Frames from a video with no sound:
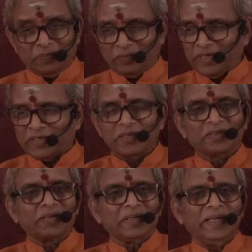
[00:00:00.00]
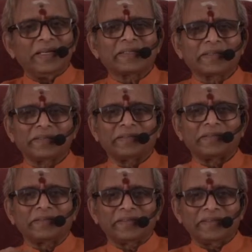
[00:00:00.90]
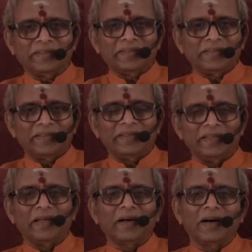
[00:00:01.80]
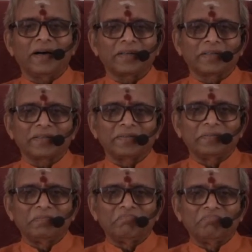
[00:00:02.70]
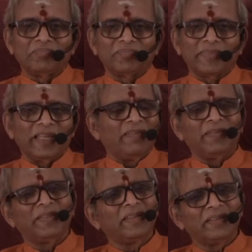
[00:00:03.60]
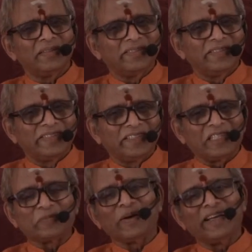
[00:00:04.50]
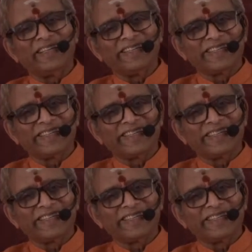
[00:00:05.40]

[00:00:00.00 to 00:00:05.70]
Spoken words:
My Shastra hits her in the heart. Even then, he smiles,